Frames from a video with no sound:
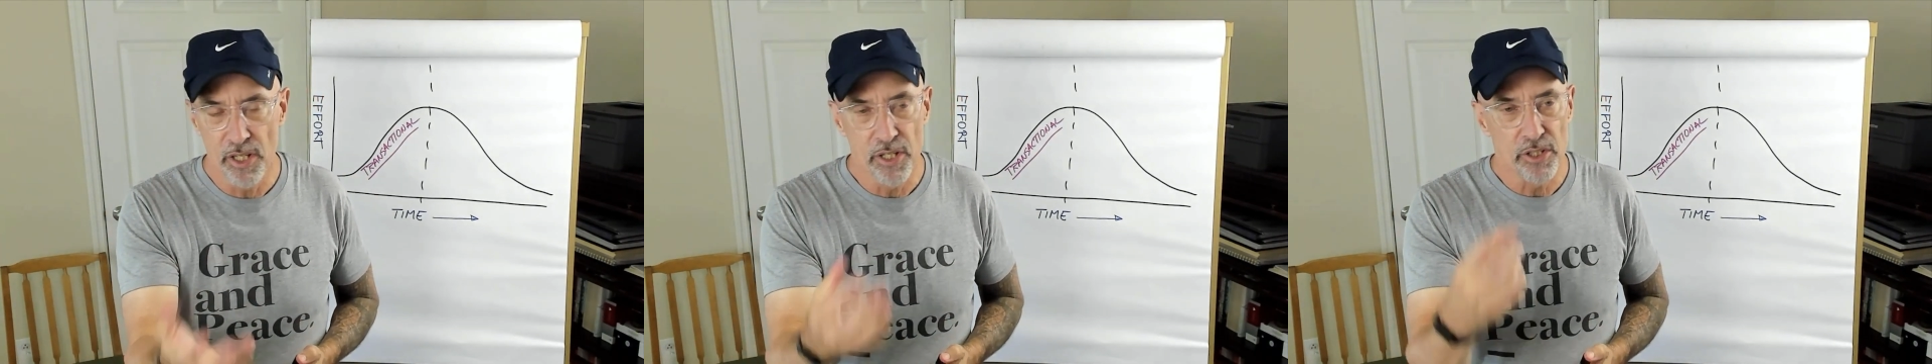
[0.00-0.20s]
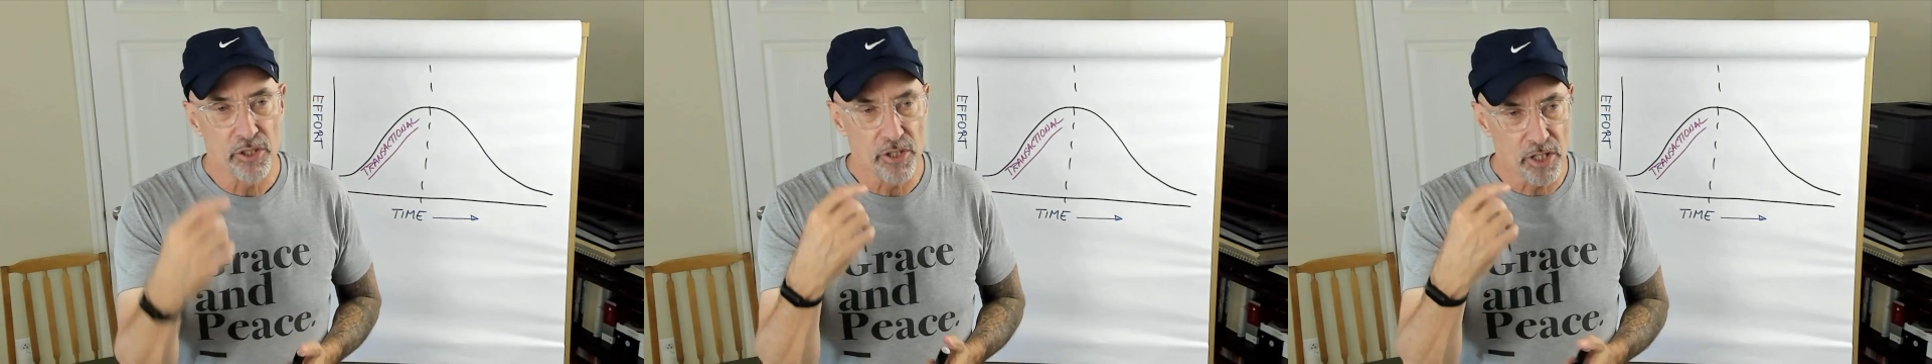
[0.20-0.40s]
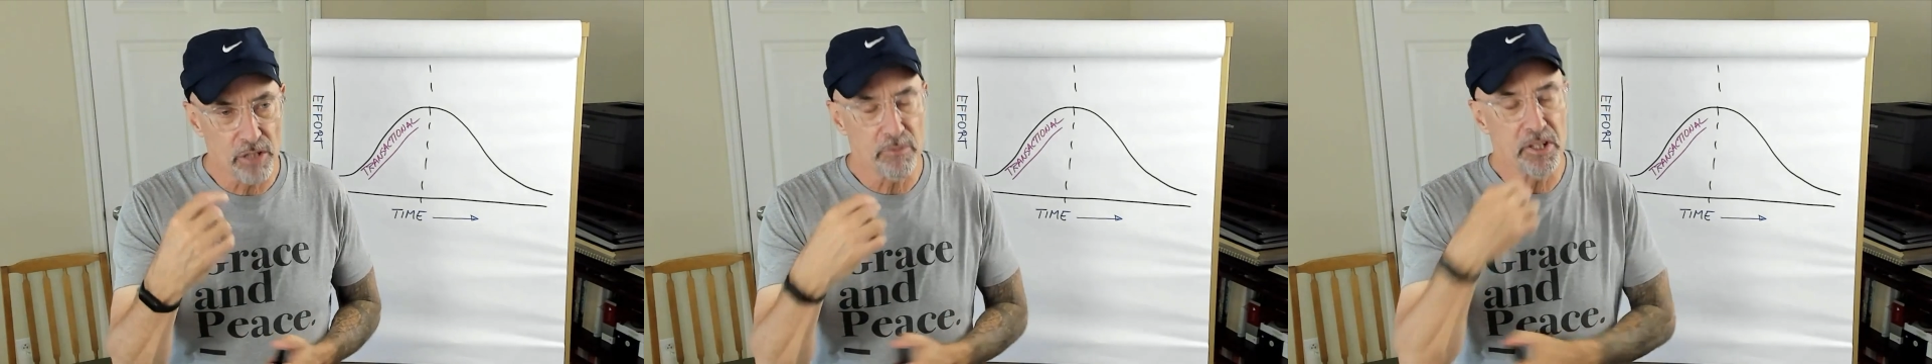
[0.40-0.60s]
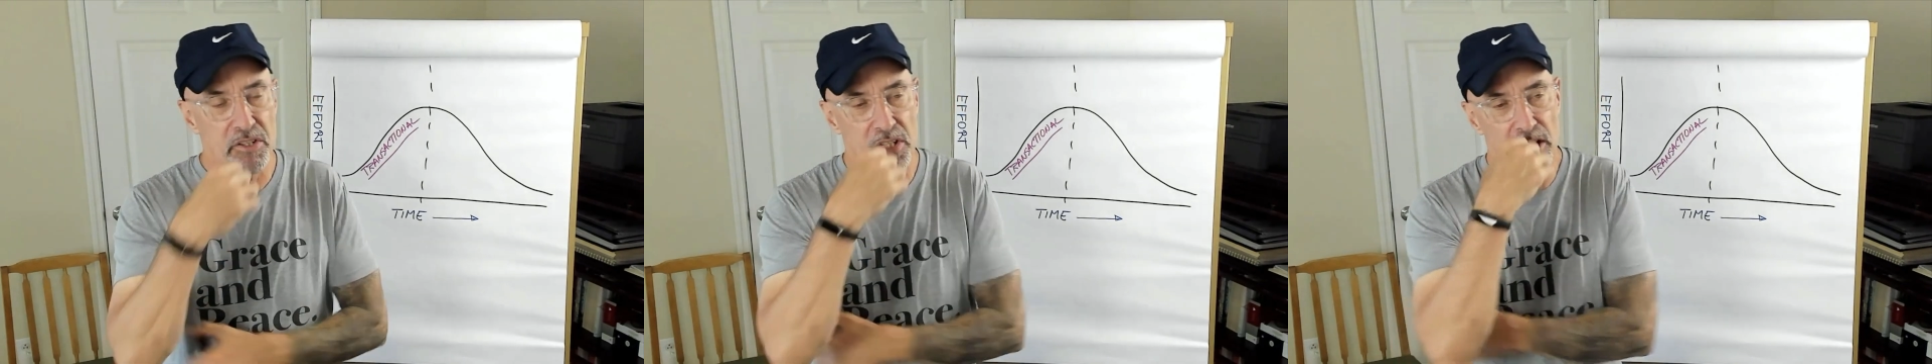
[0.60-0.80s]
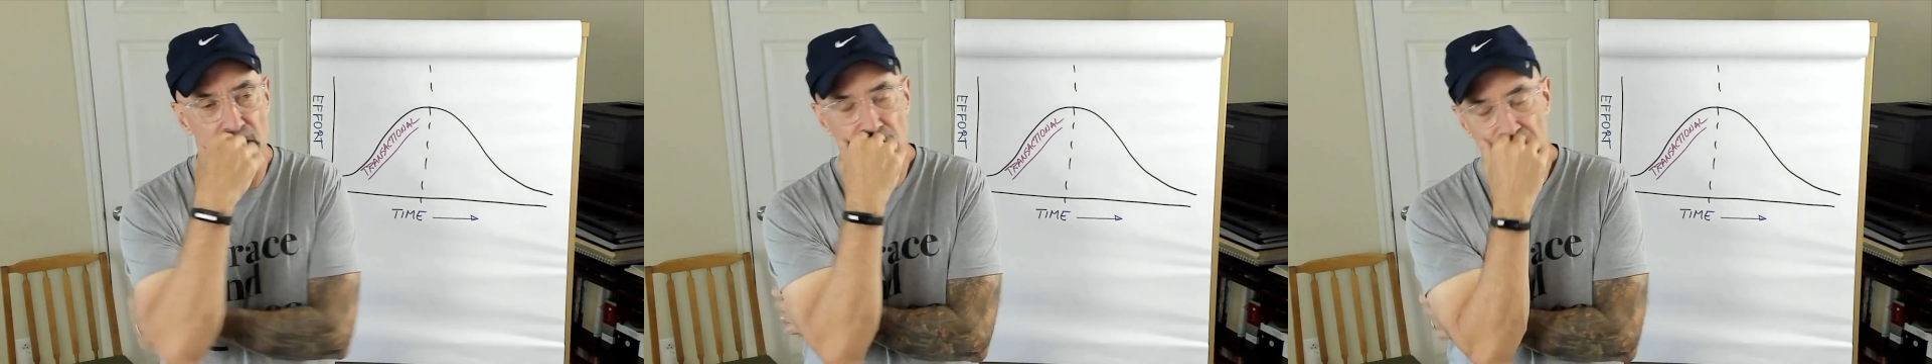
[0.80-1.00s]
you're going to be
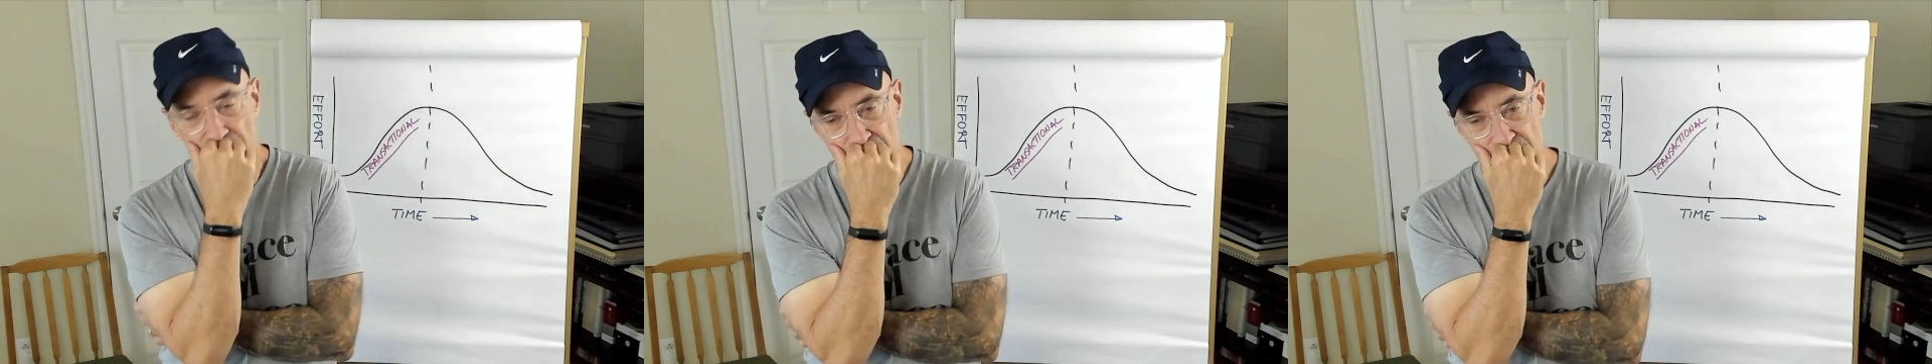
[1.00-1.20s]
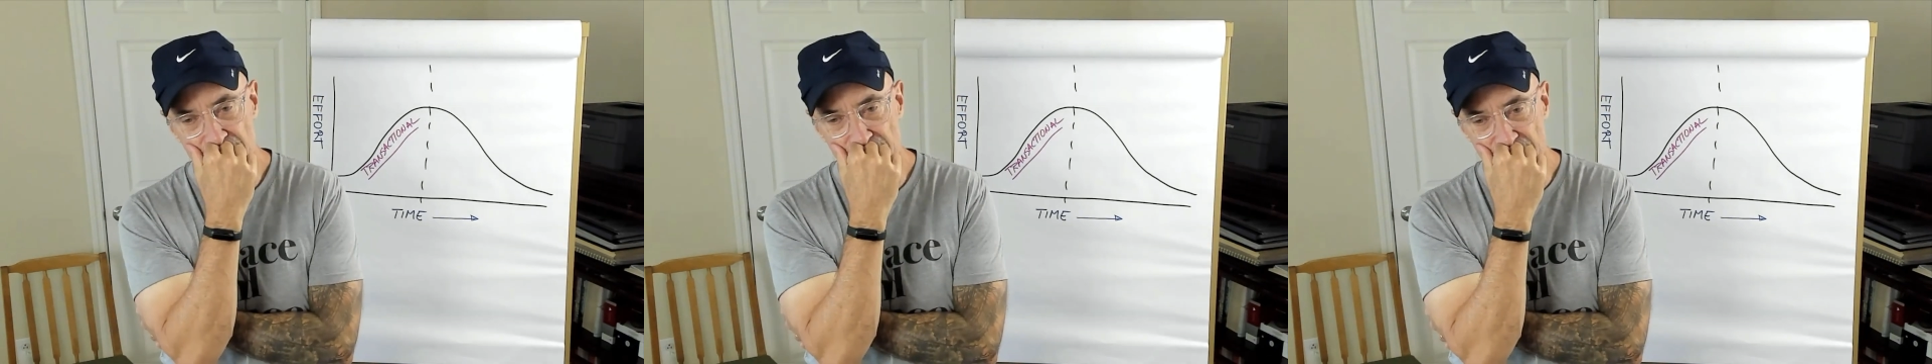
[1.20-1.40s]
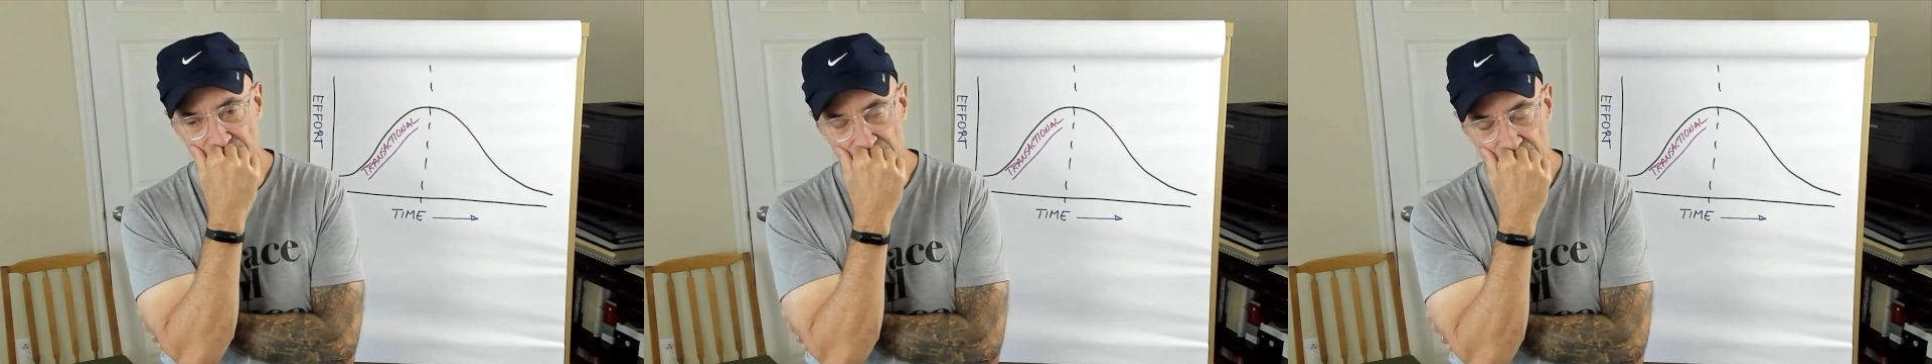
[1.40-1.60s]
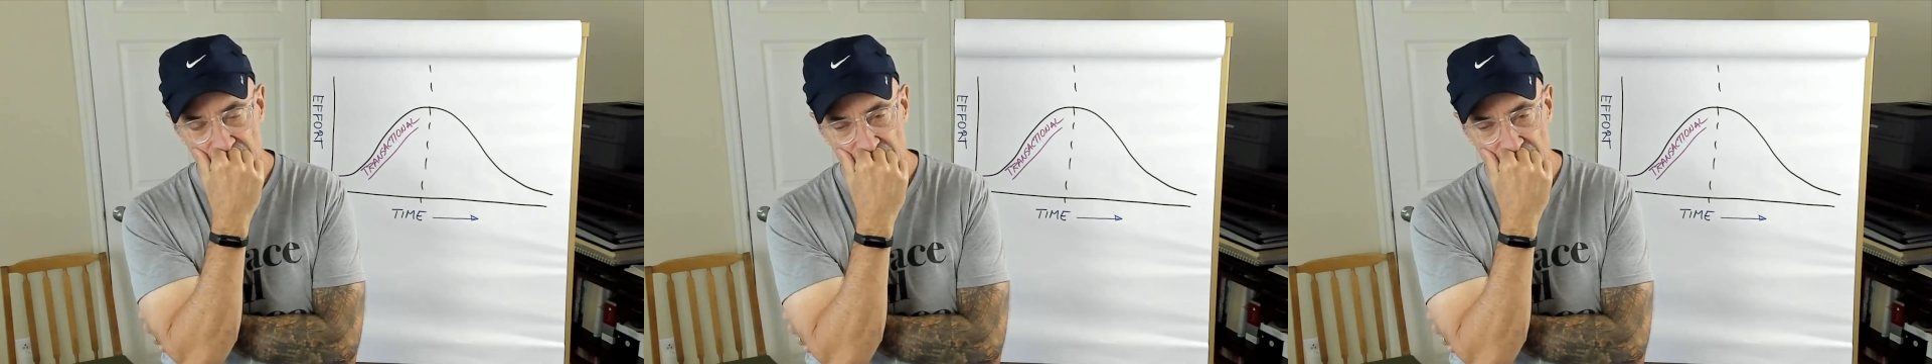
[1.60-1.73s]
thinking, okay,